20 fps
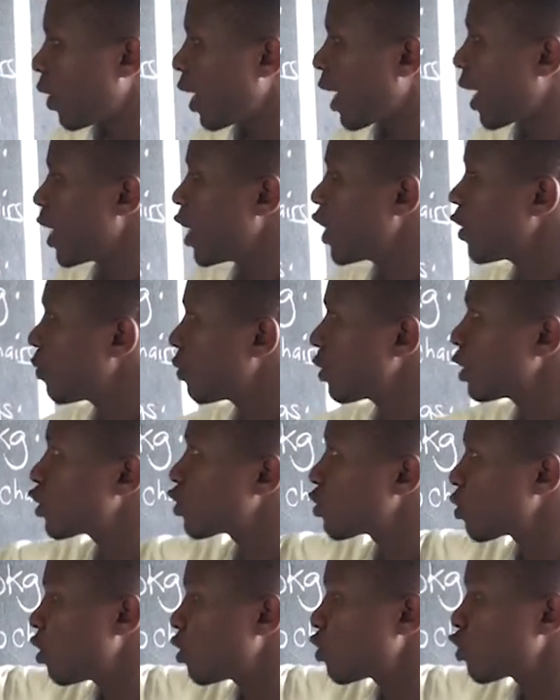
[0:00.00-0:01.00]
were
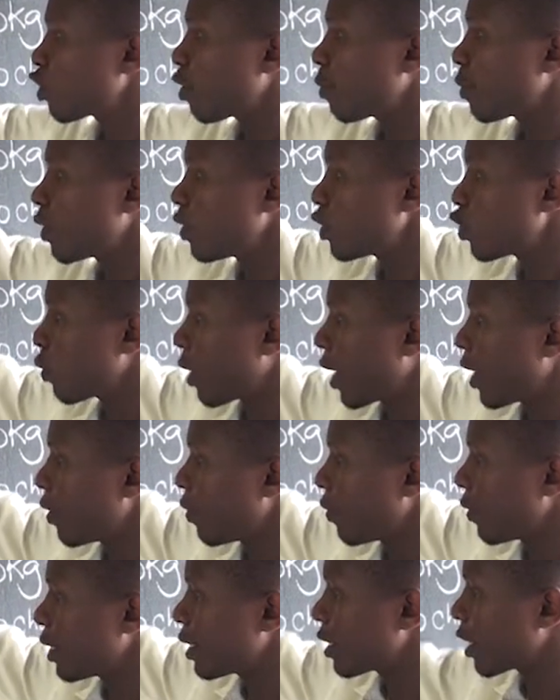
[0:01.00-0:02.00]
increased also because we're
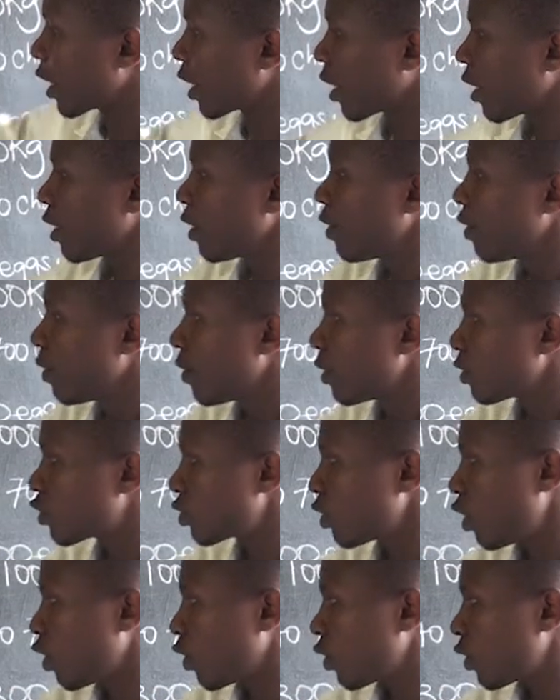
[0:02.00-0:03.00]
increasing.
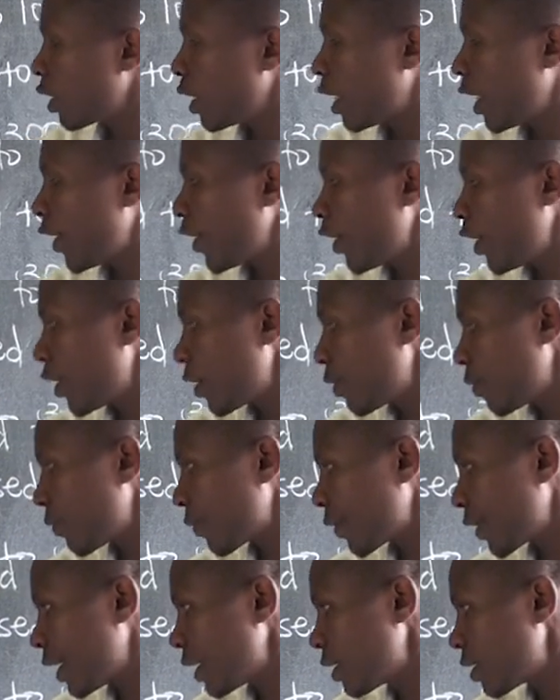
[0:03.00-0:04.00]
So they
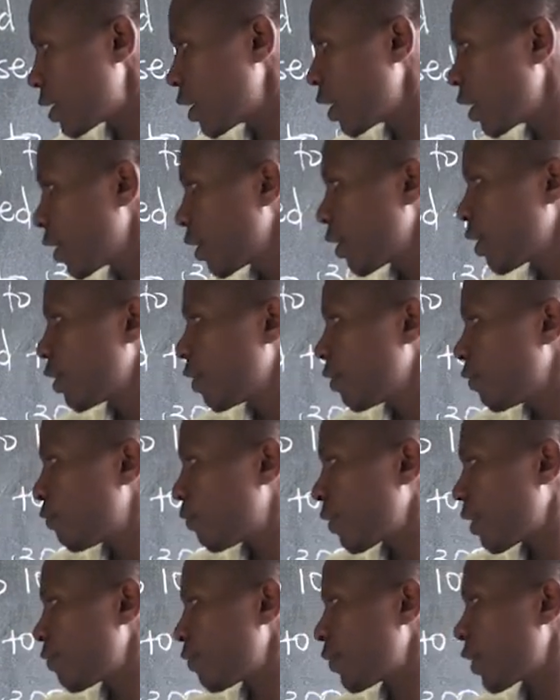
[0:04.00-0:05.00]
increased
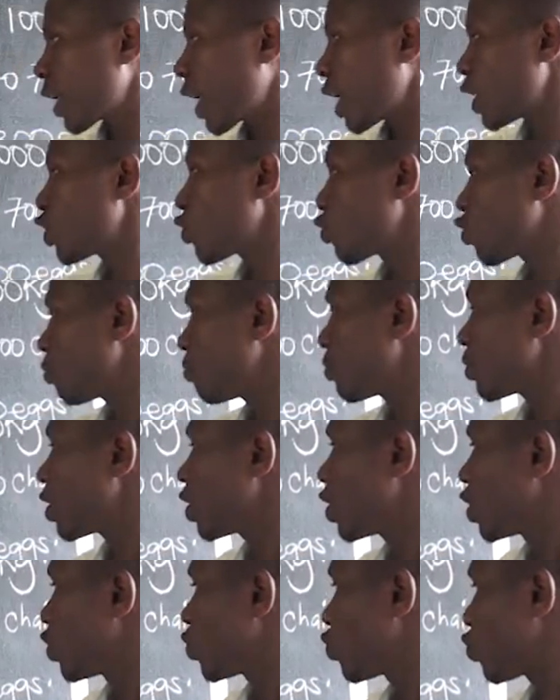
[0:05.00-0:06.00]
five
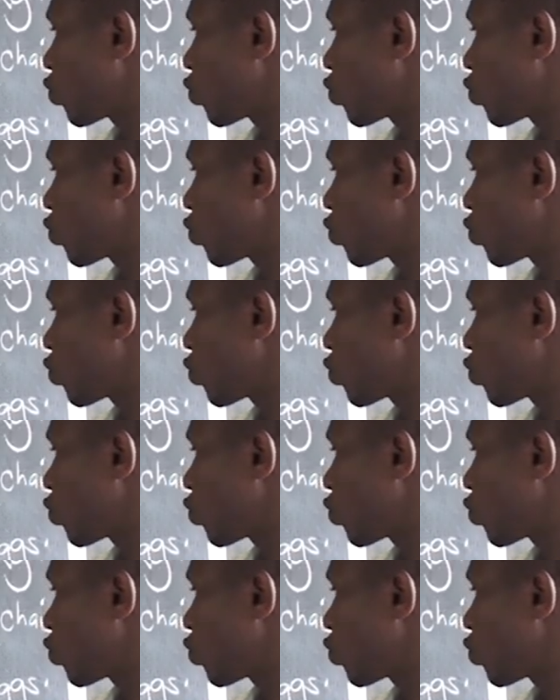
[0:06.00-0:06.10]
classrooms